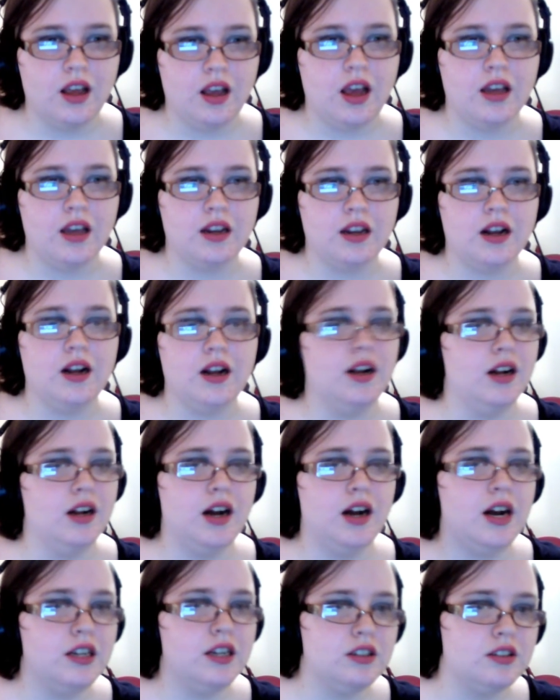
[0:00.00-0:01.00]
And
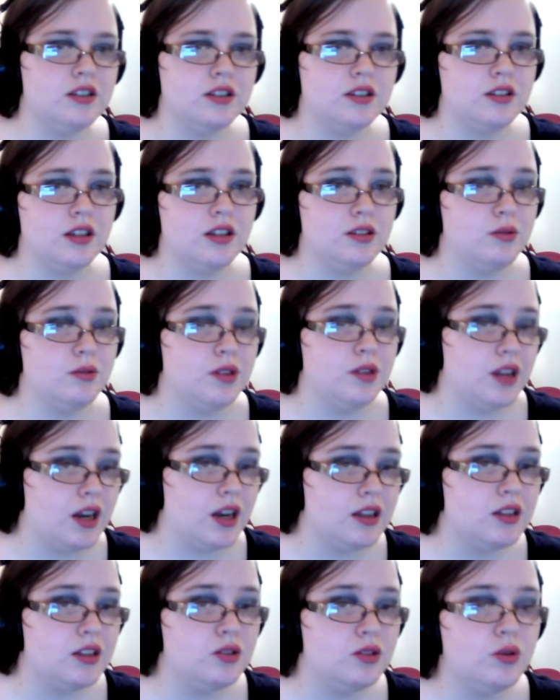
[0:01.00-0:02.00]
I just, that's something that
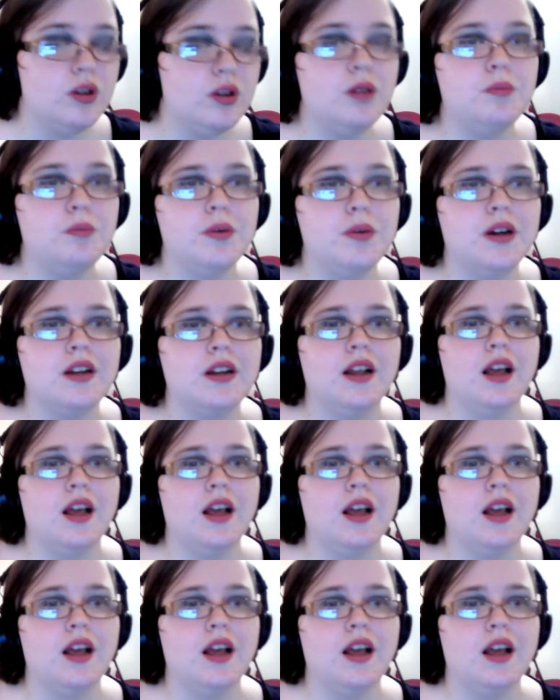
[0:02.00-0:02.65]
I like doing. But